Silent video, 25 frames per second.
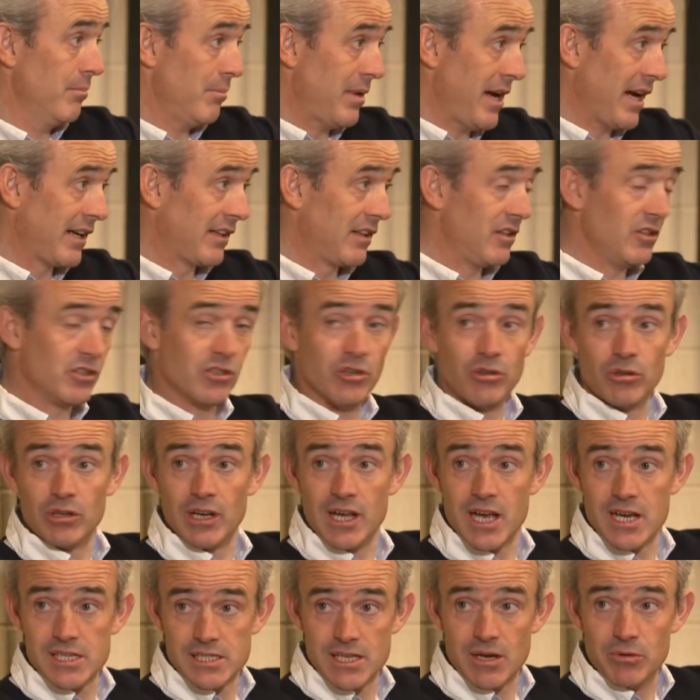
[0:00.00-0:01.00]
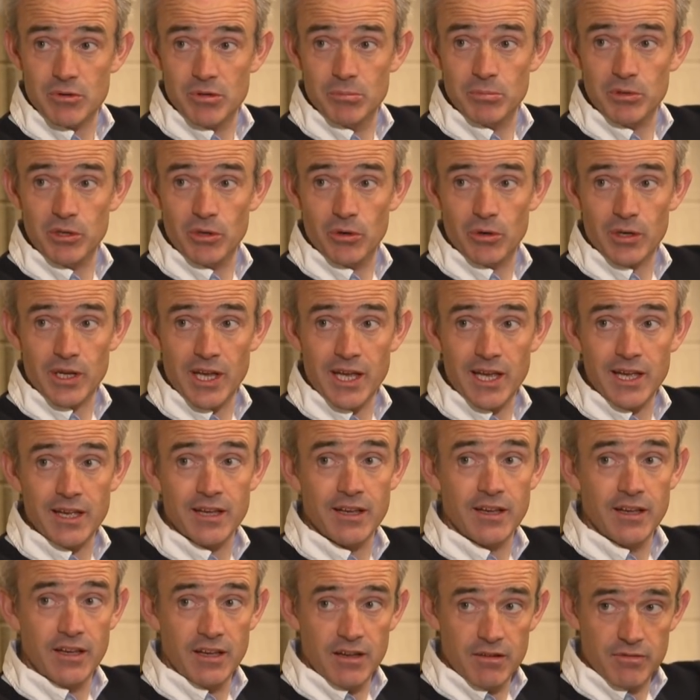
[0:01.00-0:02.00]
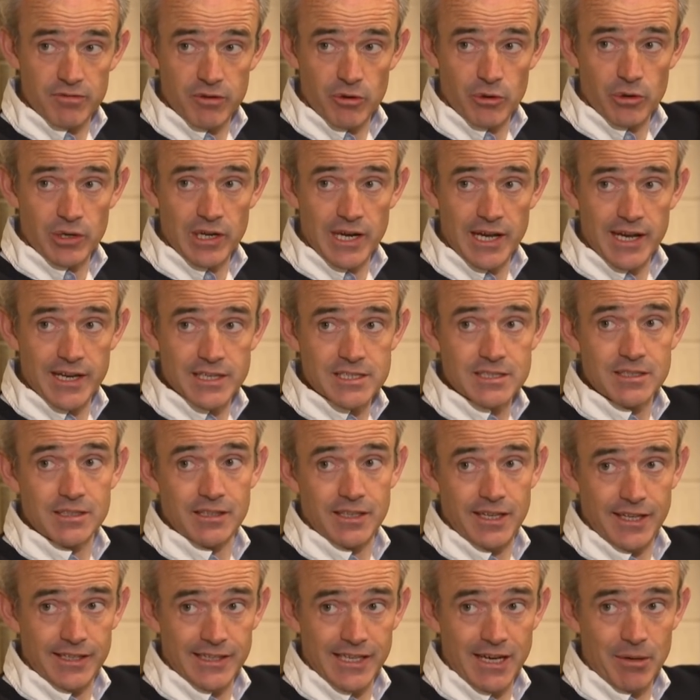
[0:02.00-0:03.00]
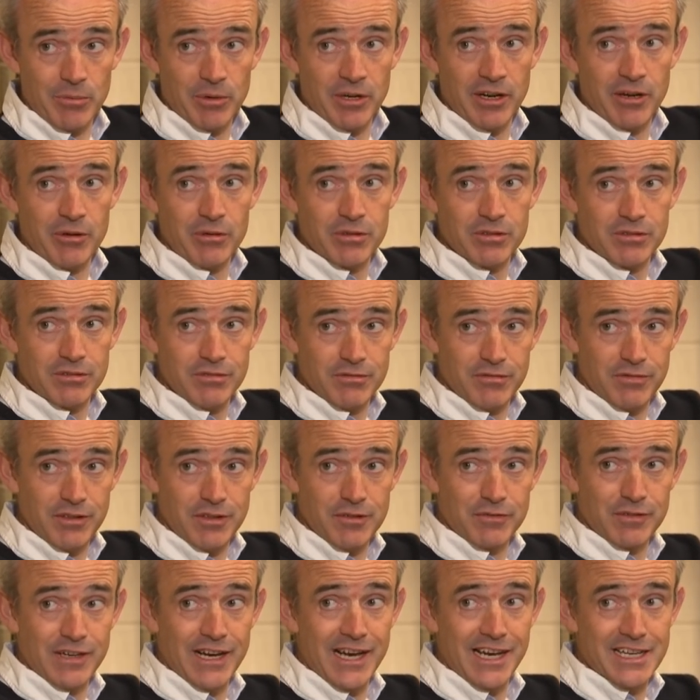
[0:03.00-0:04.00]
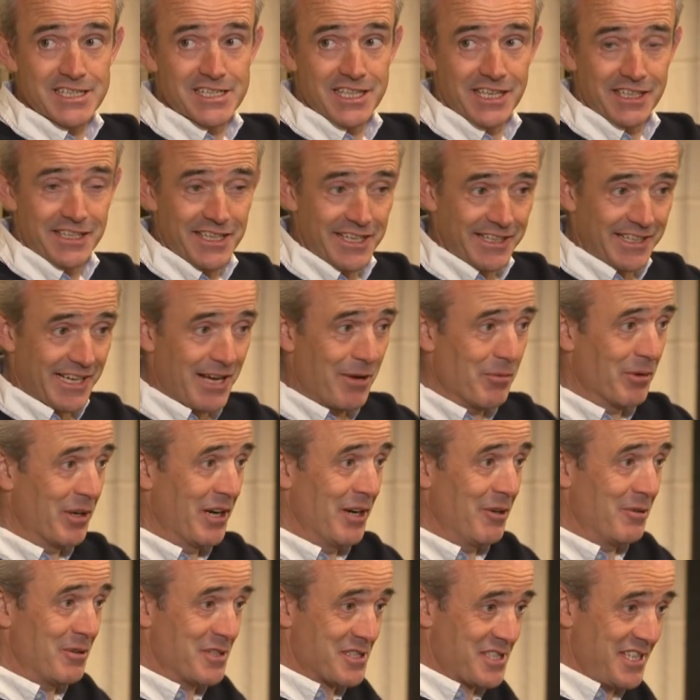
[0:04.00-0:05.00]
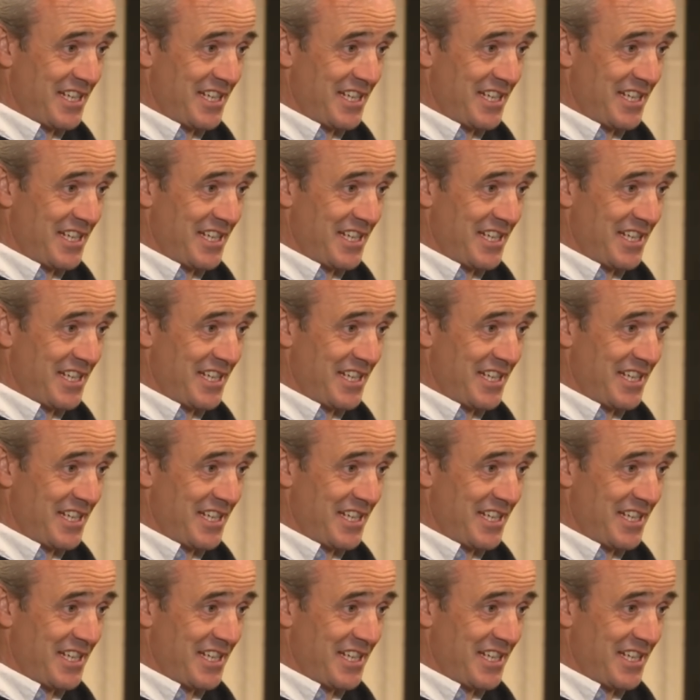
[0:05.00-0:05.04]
Back to the third last, that one would be okay. Fourth last, take that one out. Fifth last, take that one out.